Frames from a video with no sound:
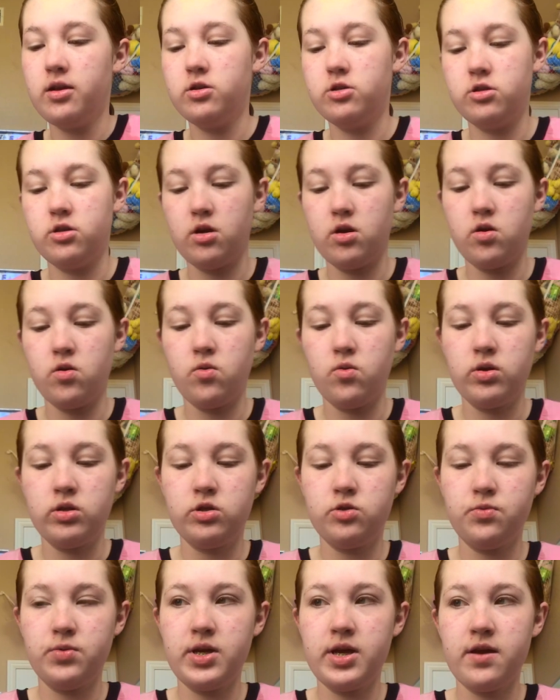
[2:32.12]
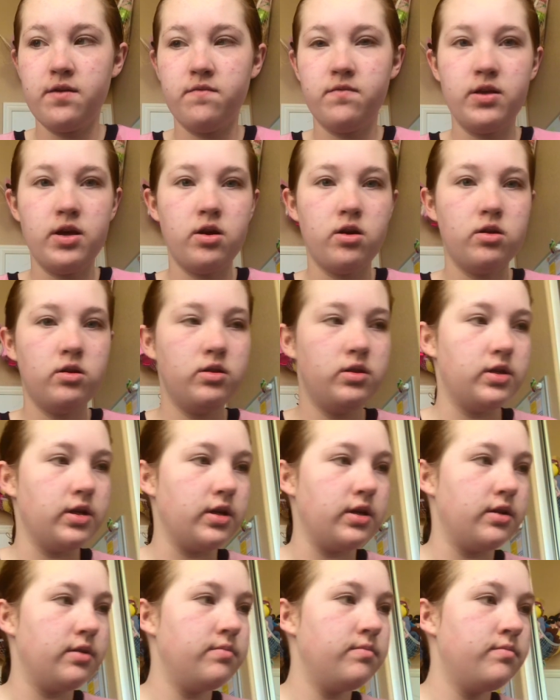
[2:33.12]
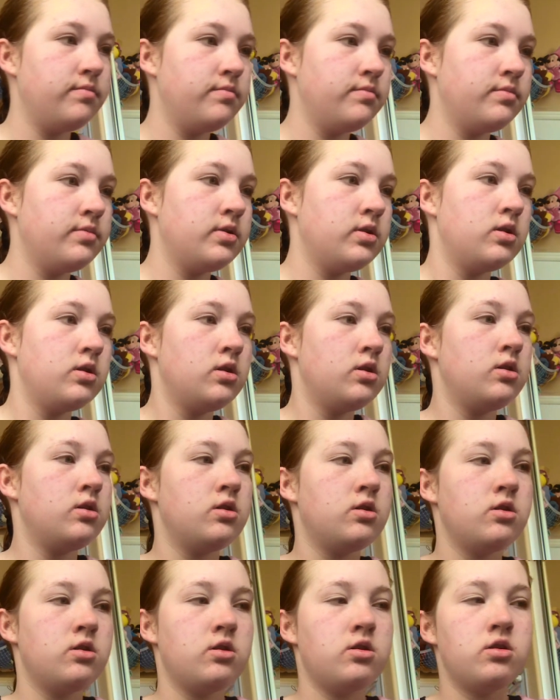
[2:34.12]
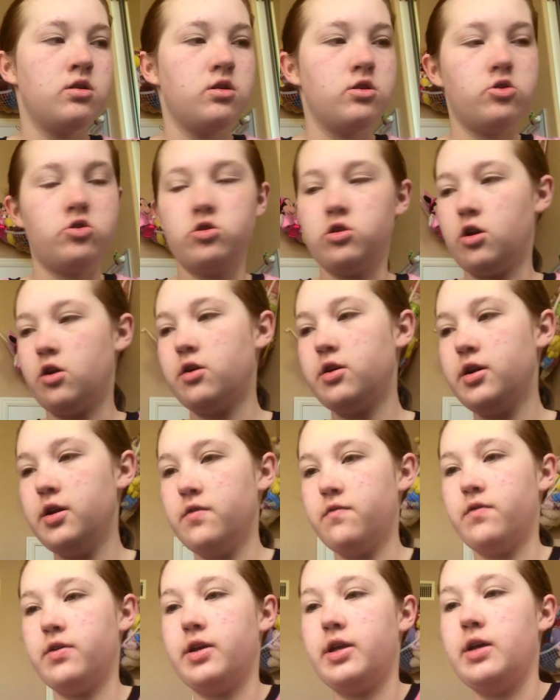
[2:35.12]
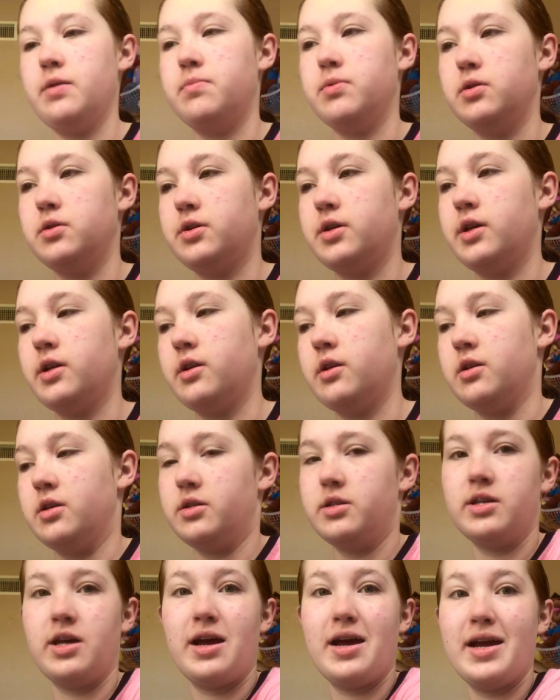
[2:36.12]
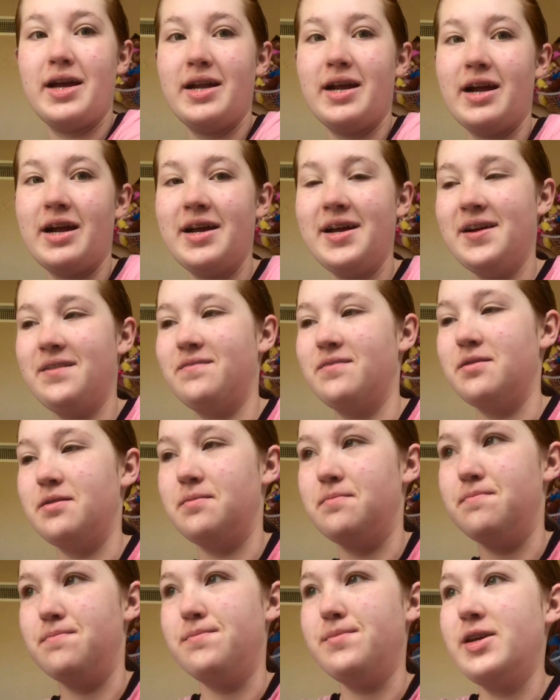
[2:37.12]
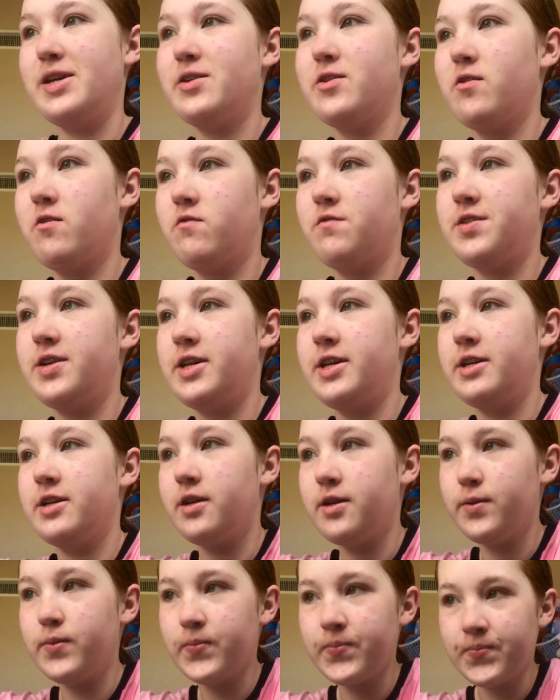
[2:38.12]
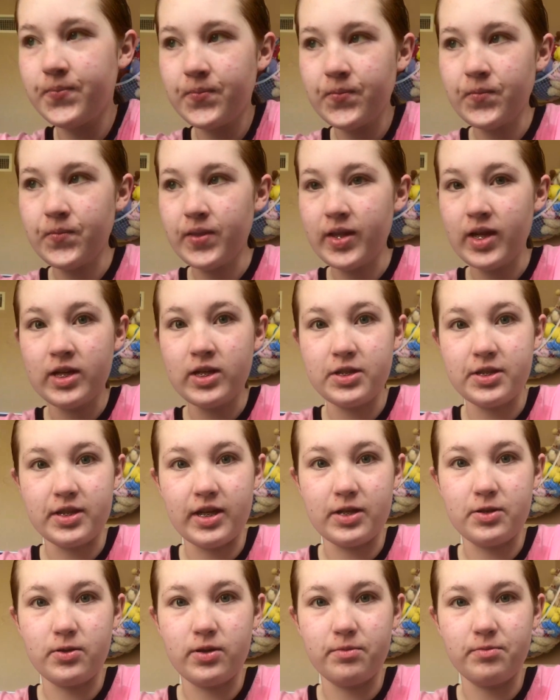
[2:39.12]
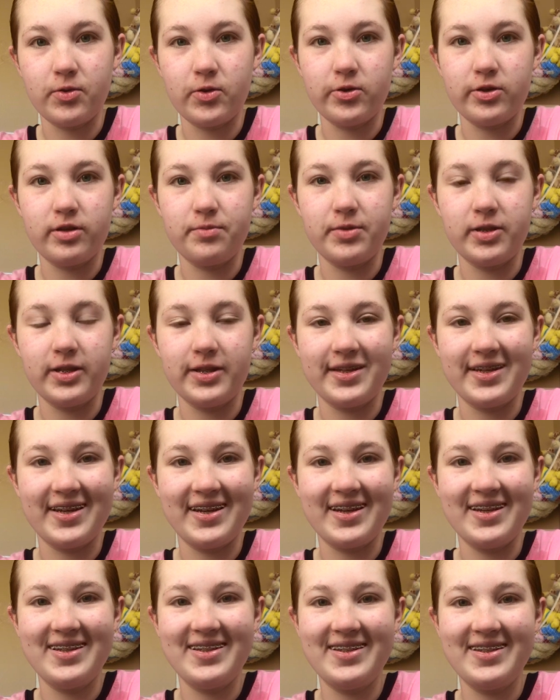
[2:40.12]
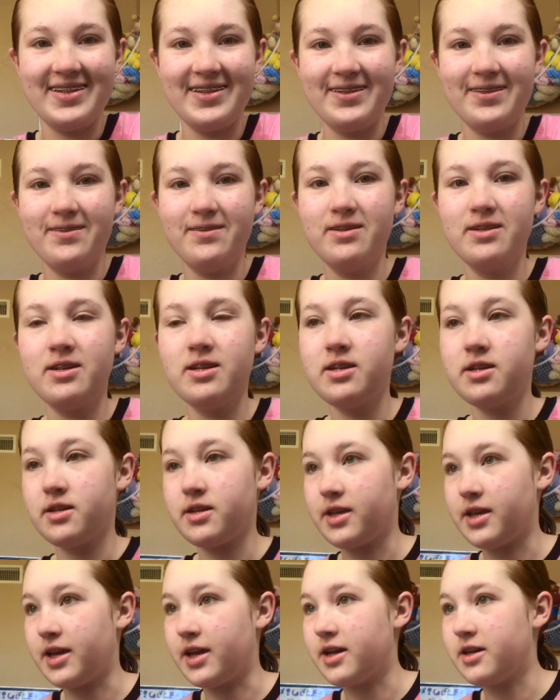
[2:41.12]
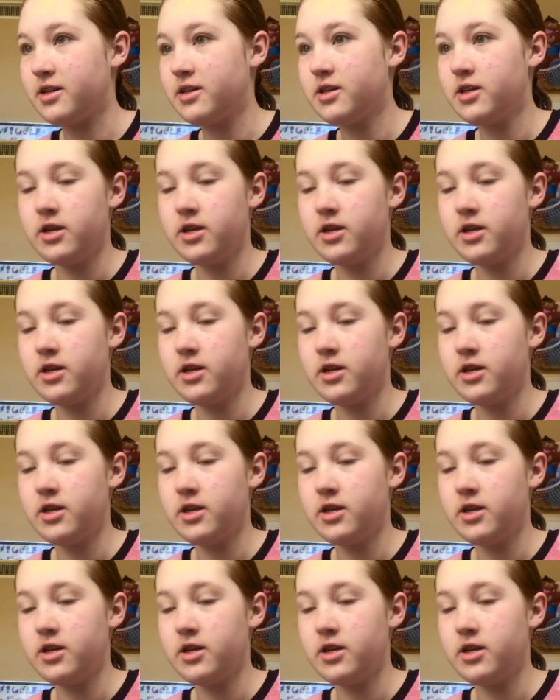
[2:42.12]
So once we have that all done, sorry if I keep looking to the side, I have a mirror over here, so that's what I'm going to be looking into. Okay.